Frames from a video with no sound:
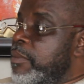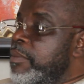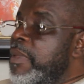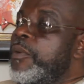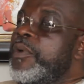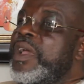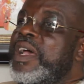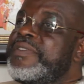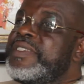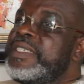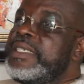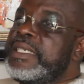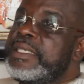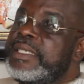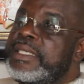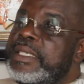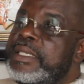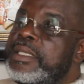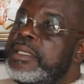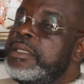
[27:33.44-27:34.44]
But we have
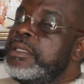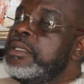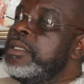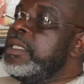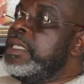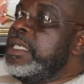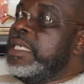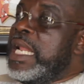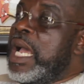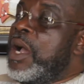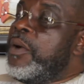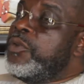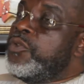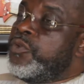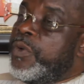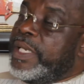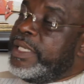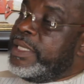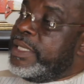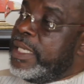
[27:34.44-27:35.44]
16, now
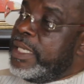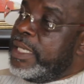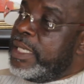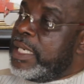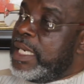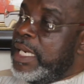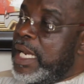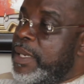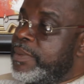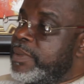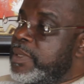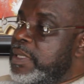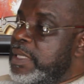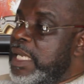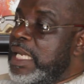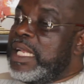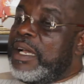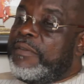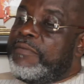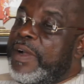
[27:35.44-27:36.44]
20 clubs
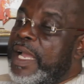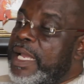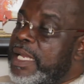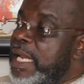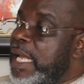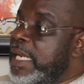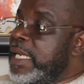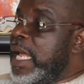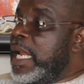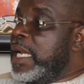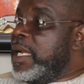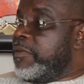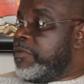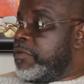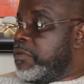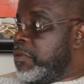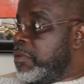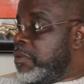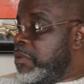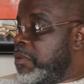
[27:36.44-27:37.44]
that are vying at that level.
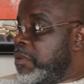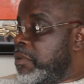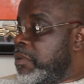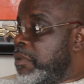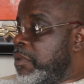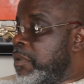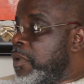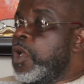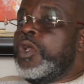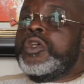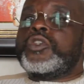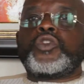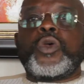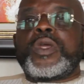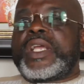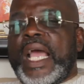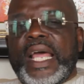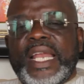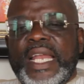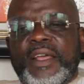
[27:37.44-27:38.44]
So
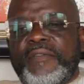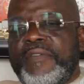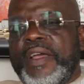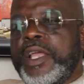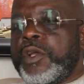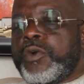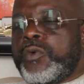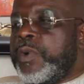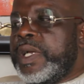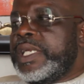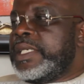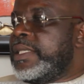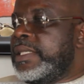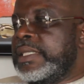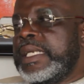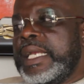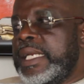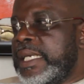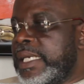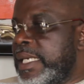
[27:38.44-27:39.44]
you can never equate
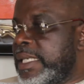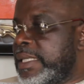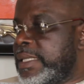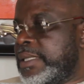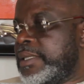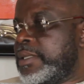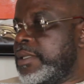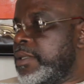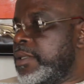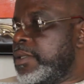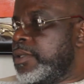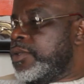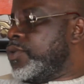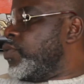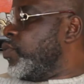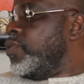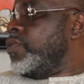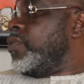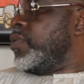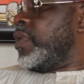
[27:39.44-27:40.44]
delegates to